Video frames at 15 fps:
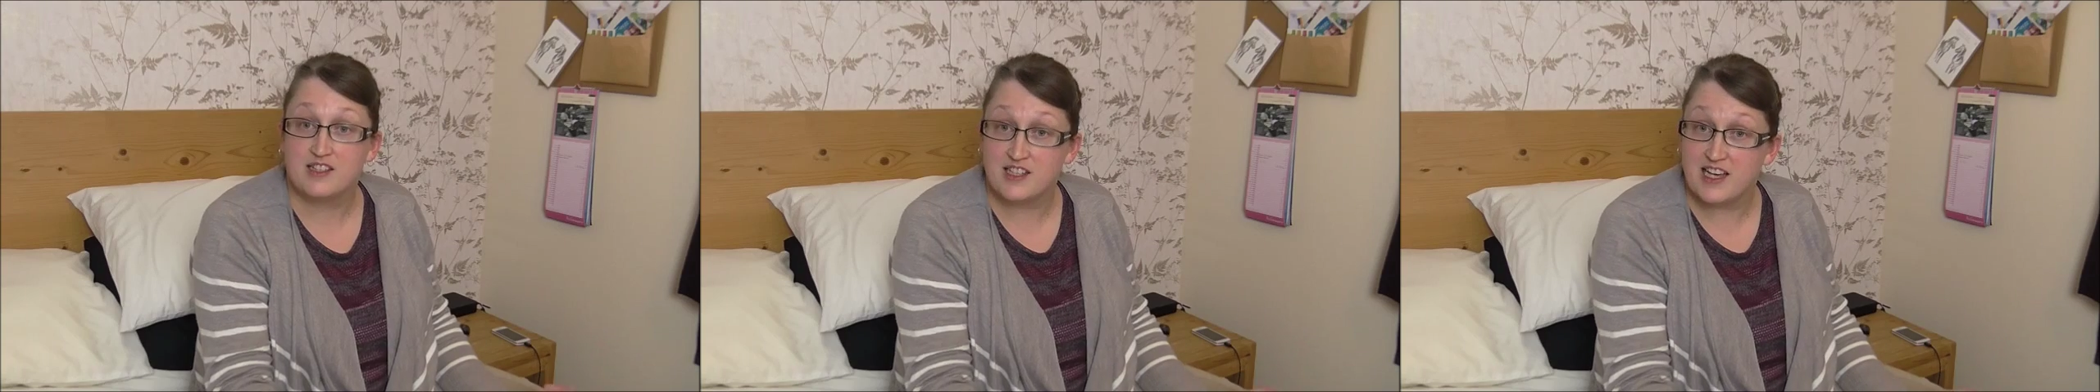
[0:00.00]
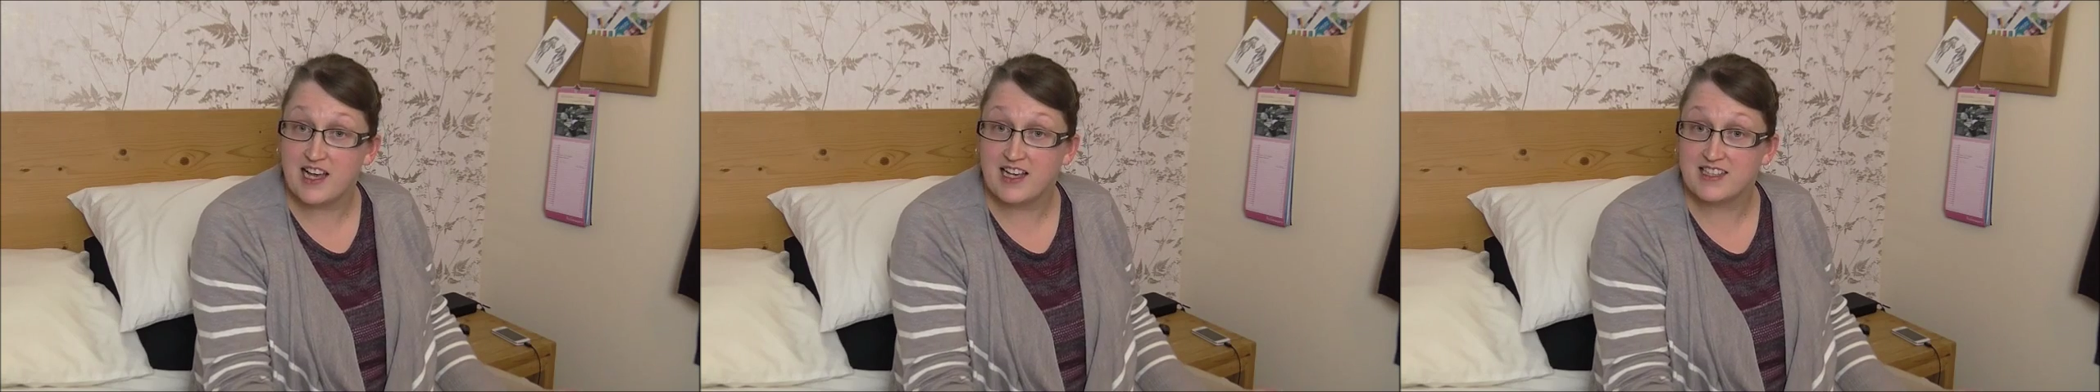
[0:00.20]

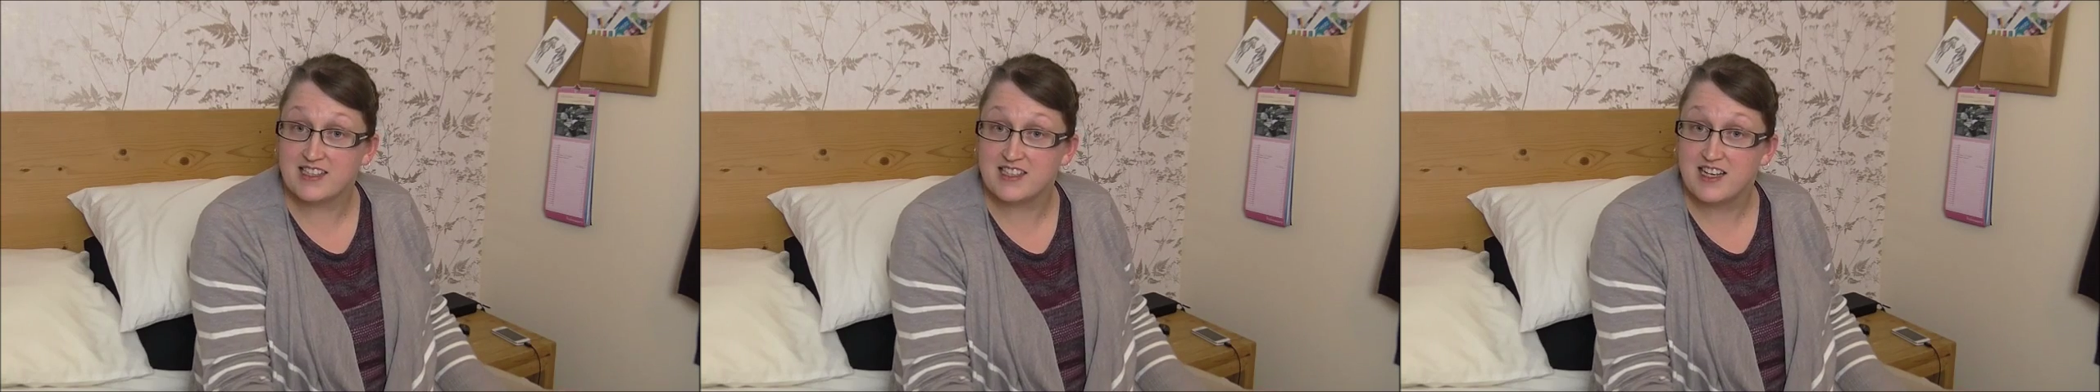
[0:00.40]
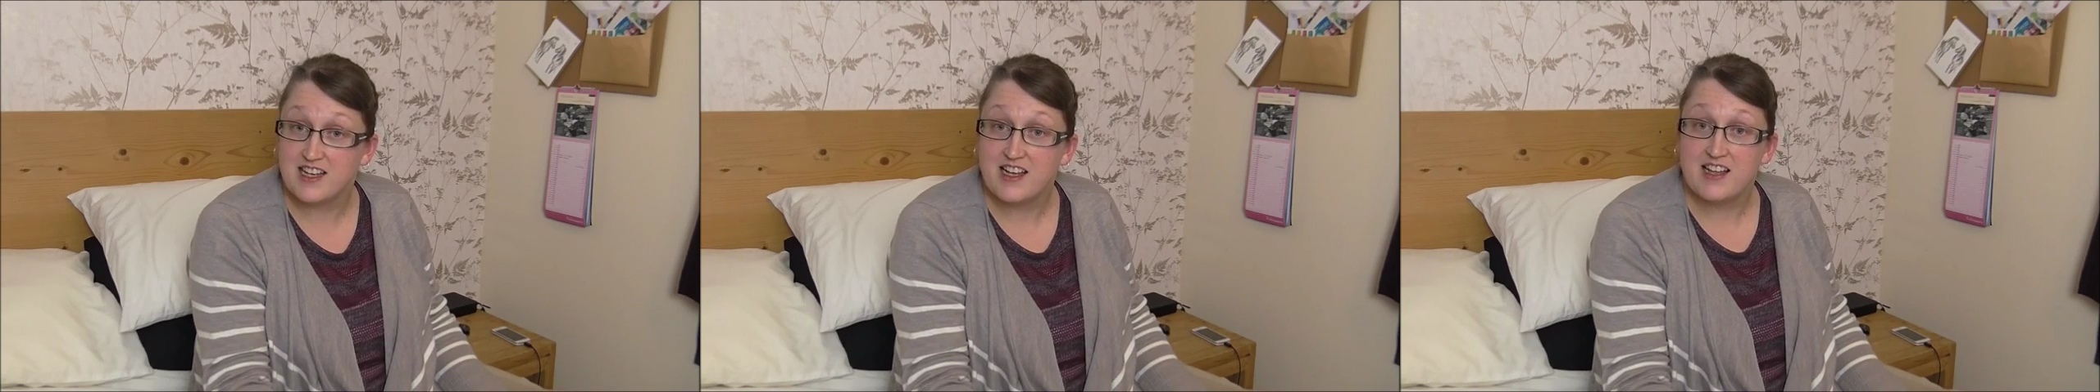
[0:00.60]
So
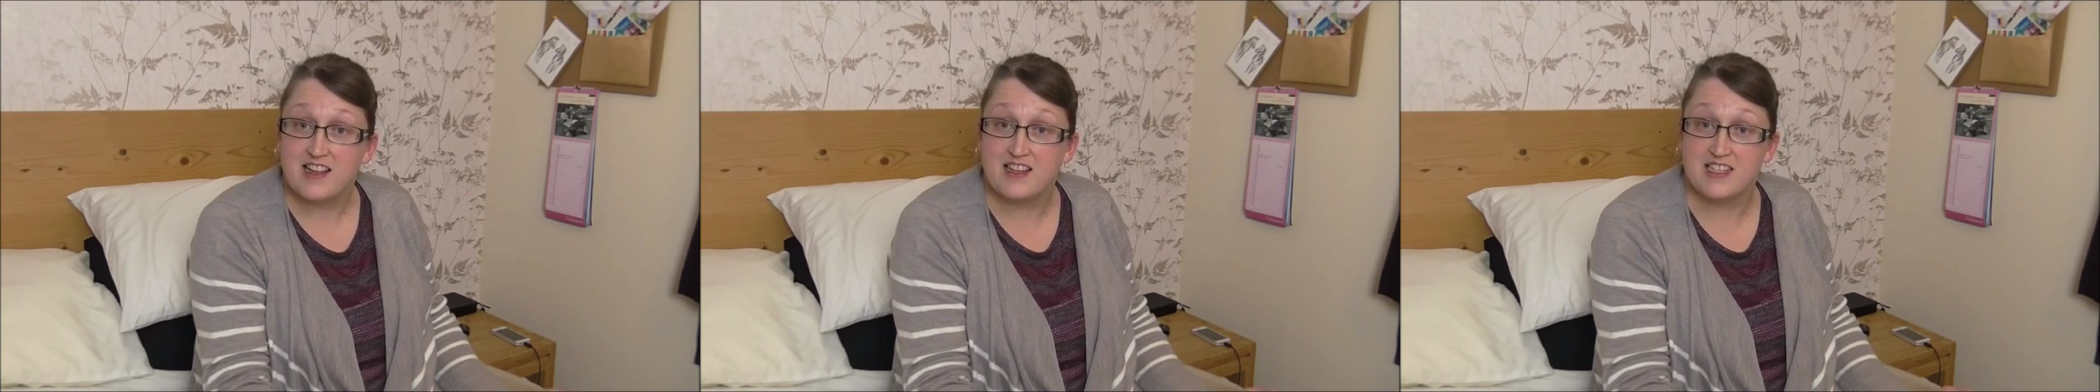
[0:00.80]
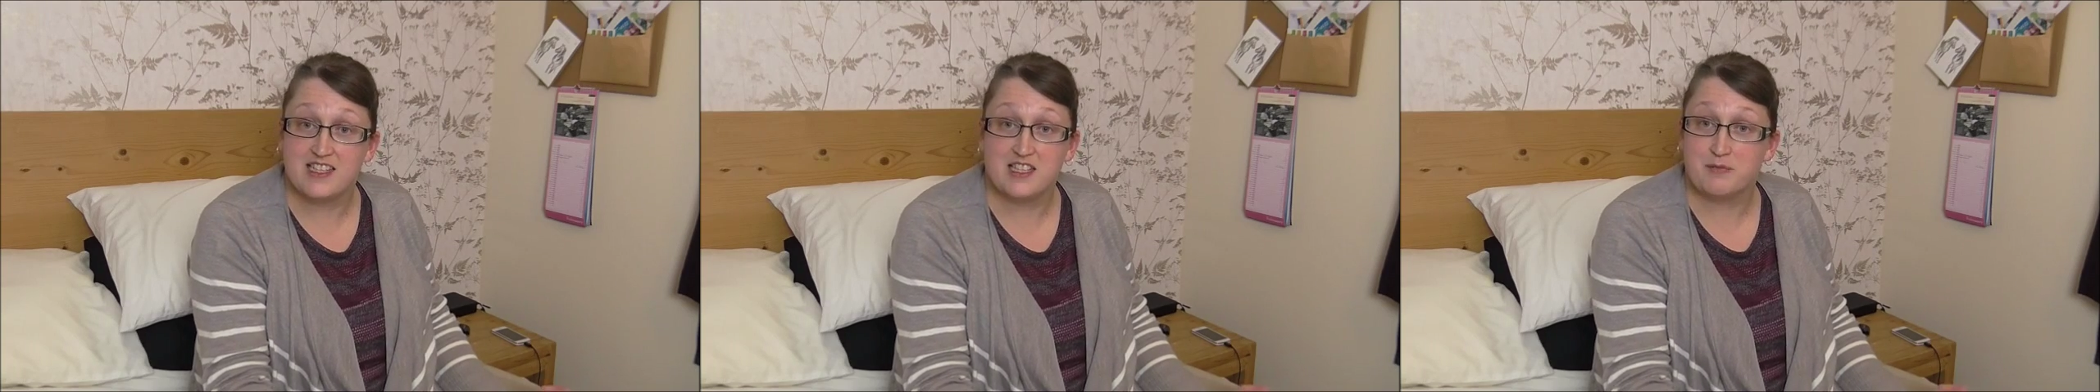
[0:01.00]
yes,
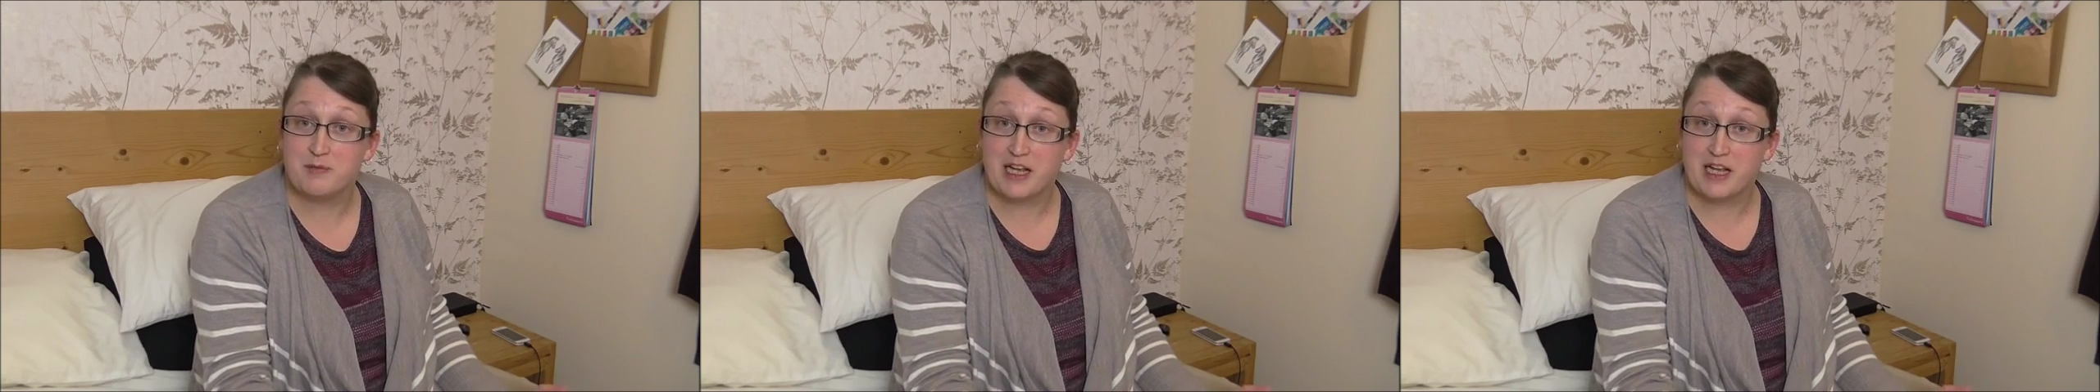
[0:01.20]
this